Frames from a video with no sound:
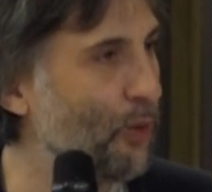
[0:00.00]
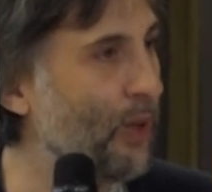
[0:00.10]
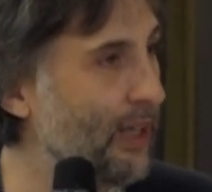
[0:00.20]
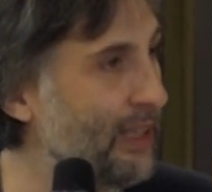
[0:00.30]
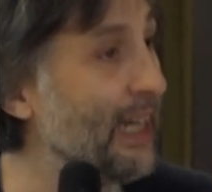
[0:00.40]

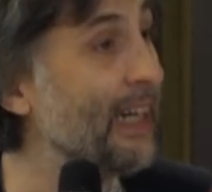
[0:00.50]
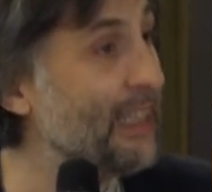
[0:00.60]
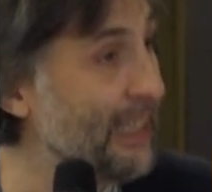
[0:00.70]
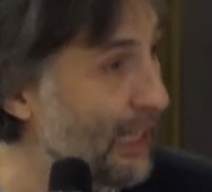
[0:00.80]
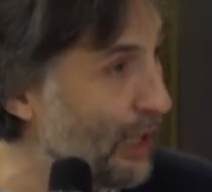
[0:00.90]
way the
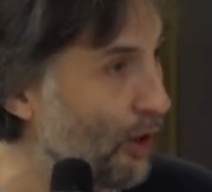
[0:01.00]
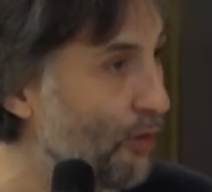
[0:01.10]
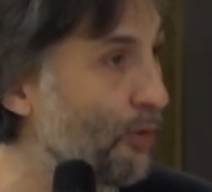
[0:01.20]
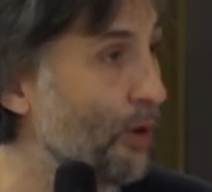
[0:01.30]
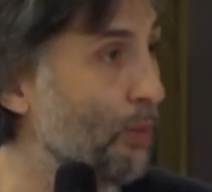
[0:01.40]
idea
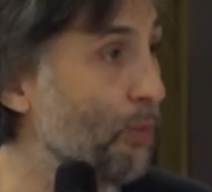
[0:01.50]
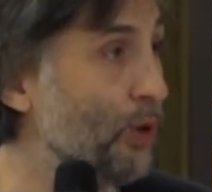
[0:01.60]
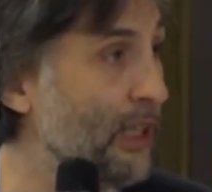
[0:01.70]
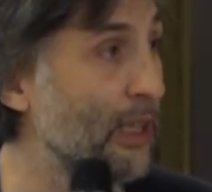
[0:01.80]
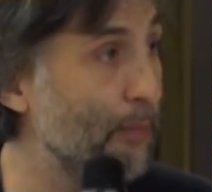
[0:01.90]
of
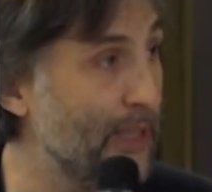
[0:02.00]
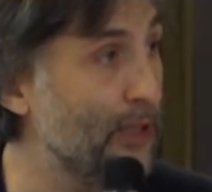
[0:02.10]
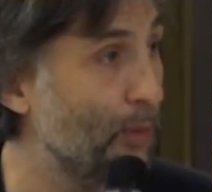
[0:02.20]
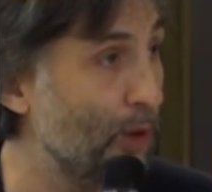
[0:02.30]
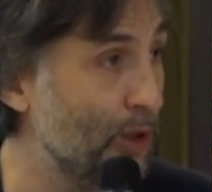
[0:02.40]
bullshit
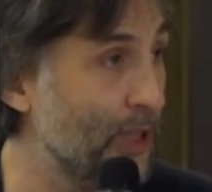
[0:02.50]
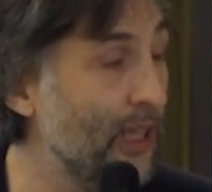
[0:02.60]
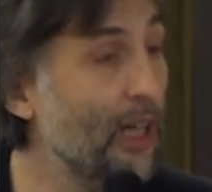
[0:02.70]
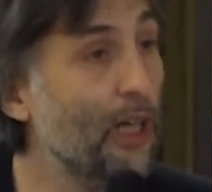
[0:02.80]
epistemology,